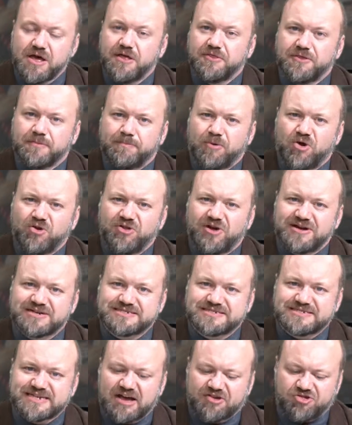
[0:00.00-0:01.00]
The
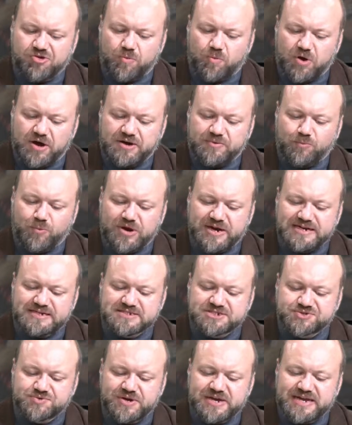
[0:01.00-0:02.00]
Bulldogs' Section 1 winning
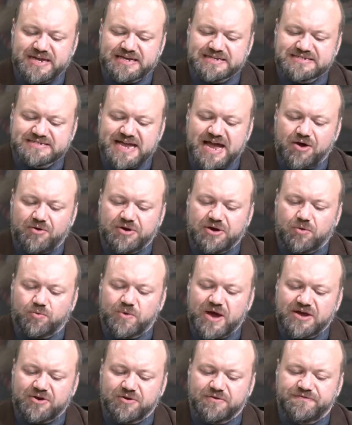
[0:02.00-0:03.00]
streak is now at a
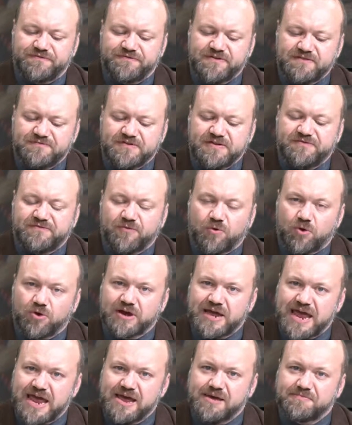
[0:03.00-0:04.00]
record 54
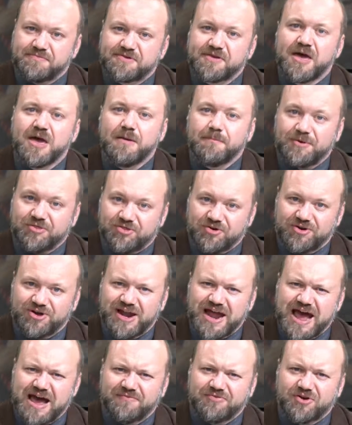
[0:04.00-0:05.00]
games, but they're
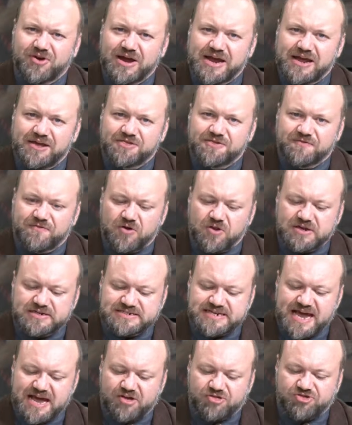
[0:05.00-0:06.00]
going to have their hands full
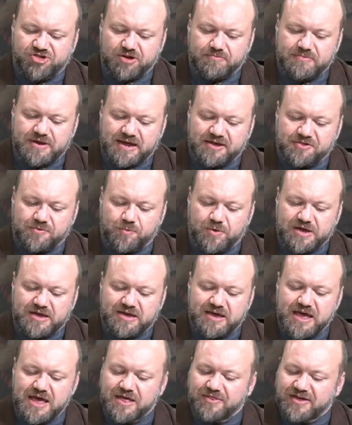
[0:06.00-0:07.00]
at Township next
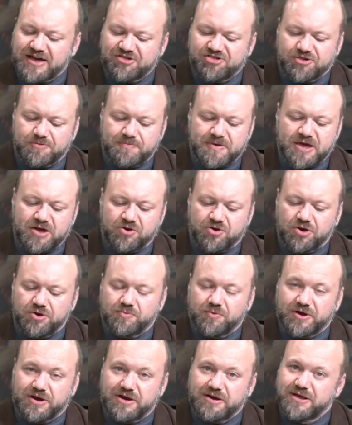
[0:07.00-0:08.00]
week. That should be a
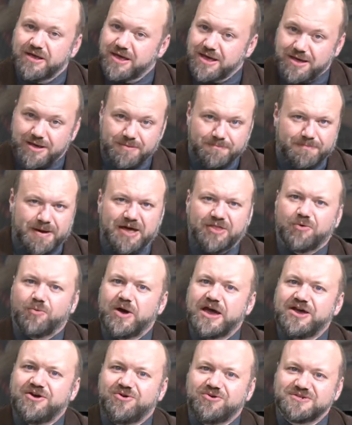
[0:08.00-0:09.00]
good one. By the
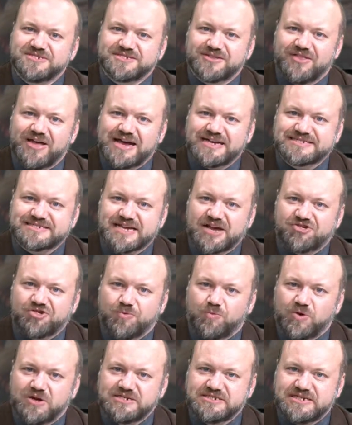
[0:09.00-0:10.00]
way, who's the last
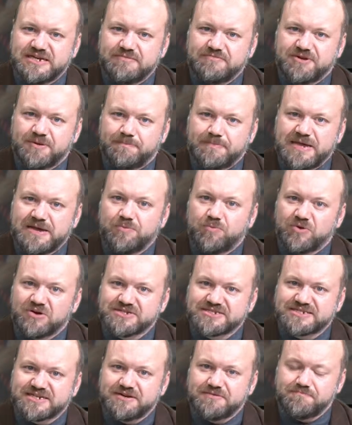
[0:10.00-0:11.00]
Section 1 team to beat
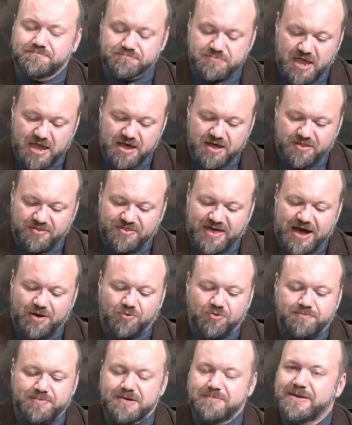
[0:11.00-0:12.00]
Wilson? That
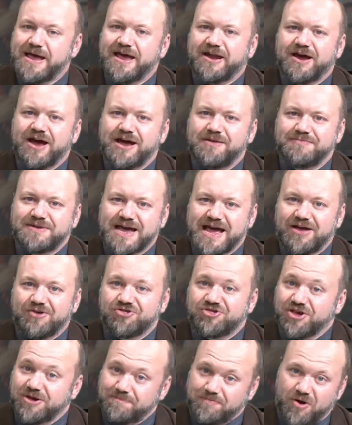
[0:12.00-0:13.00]
would be Mannheim
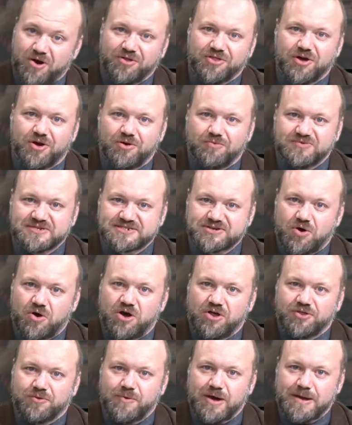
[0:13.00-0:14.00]
Township, although it was
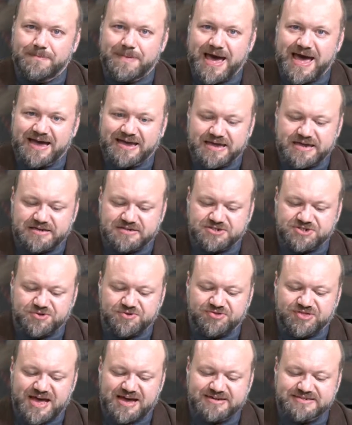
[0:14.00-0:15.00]
all the way back in
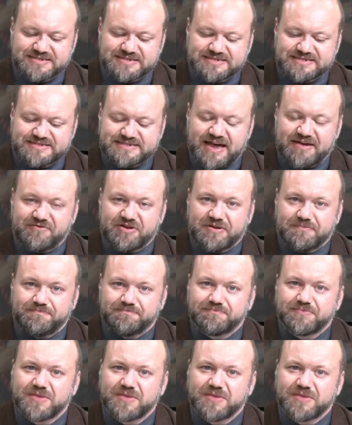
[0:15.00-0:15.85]
2007.